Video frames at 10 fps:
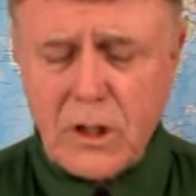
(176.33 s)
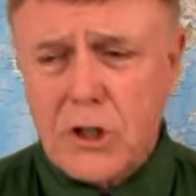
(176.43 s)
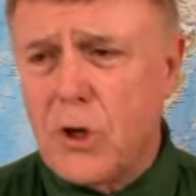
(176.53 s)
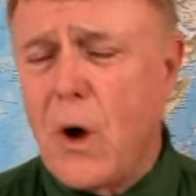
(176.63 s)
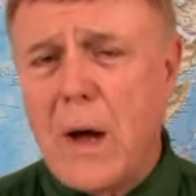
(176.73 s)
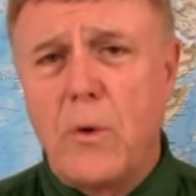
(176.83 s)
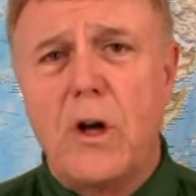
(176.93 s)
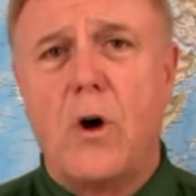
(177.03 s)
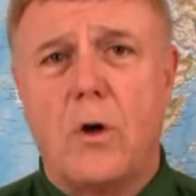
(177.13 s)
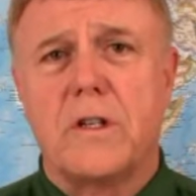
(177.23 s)
So I
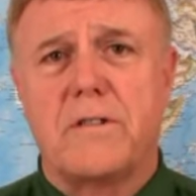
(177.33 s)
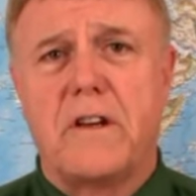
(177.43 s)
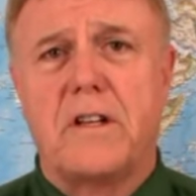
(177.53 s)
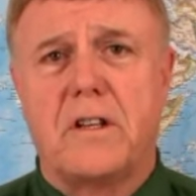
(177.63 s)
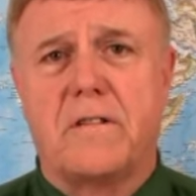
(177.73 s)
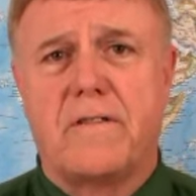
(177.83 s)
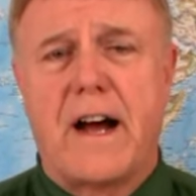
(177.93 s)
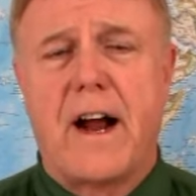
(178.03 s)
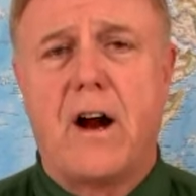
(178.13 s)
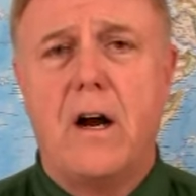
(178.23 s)
will hold his feet to the
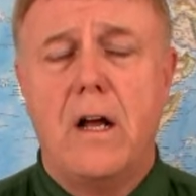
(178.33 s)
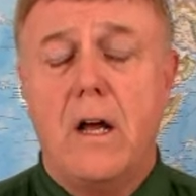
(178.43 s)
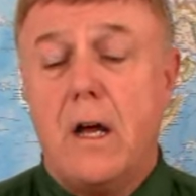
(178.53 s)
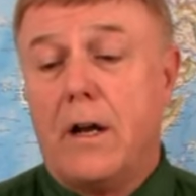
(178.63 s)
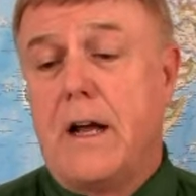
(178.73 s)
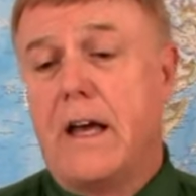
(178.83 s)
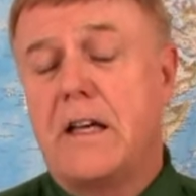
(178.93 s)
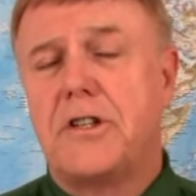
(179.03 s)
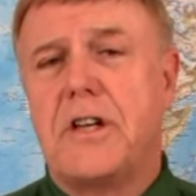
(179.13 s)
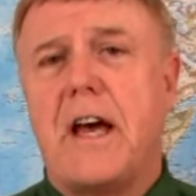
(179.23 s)
fire. Now,
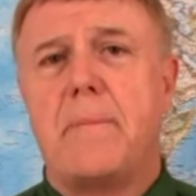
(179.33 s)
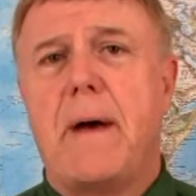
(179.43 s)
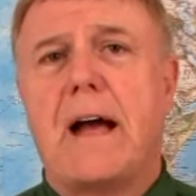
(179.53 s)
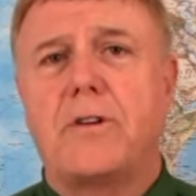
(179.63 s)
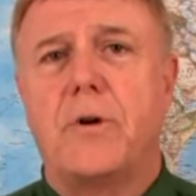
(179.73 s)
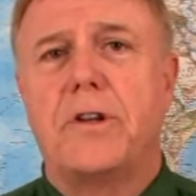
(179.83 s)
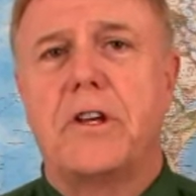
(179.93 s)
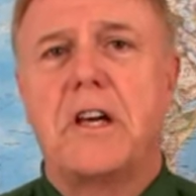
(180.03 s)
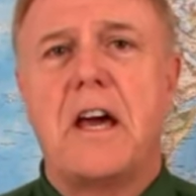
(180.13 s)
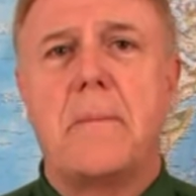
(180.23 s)
he said back during
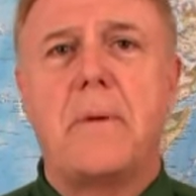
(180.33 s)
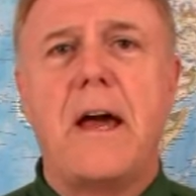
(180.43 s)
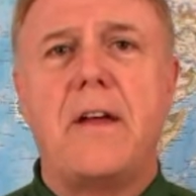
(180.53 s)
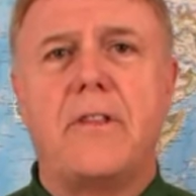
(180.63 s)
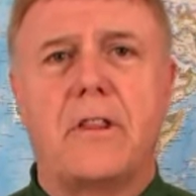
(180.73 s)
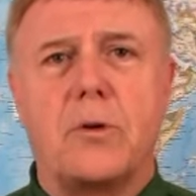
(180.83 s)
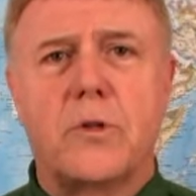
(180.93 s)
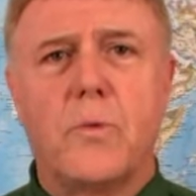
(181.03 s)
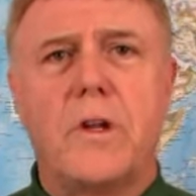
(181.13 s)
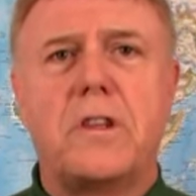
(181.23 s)
the campaign that there was one